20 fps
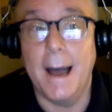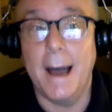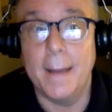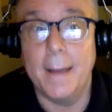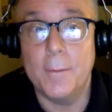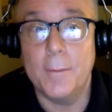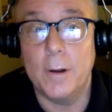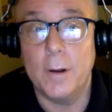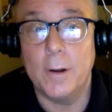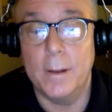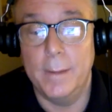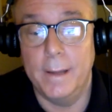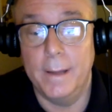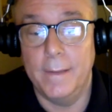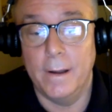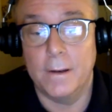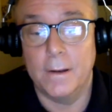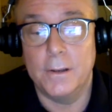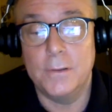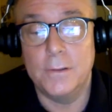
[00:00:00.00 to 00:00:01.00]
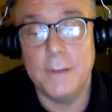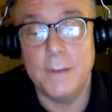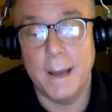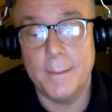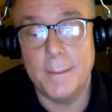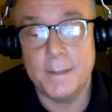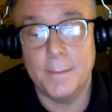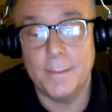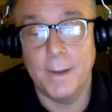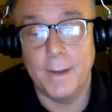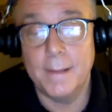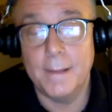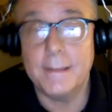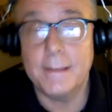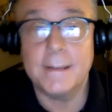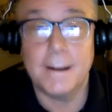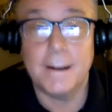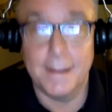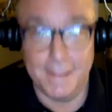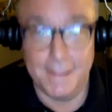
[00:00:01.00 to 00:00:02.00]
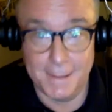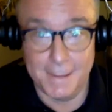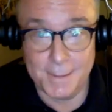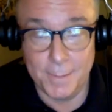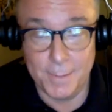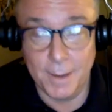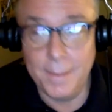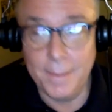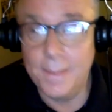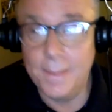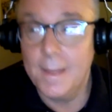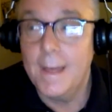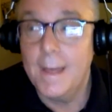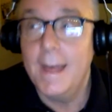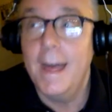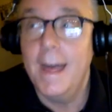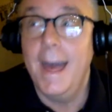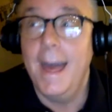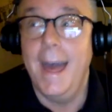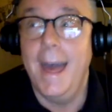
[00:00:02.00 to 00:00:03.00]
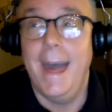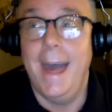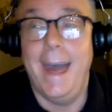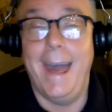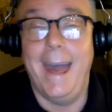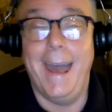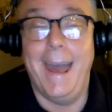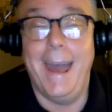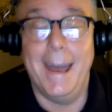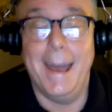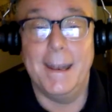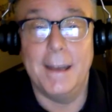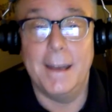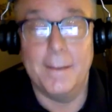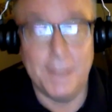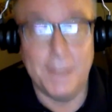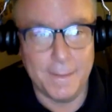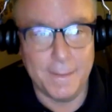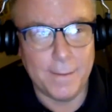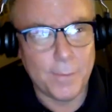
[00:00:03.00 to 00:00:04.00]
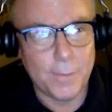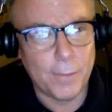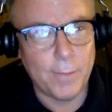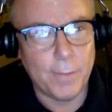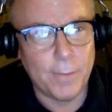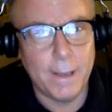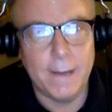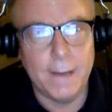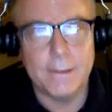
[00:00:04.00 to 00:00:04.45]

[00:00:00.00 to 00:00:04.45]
going to be in there 2 times a month starting this month. And I've done that for 3 years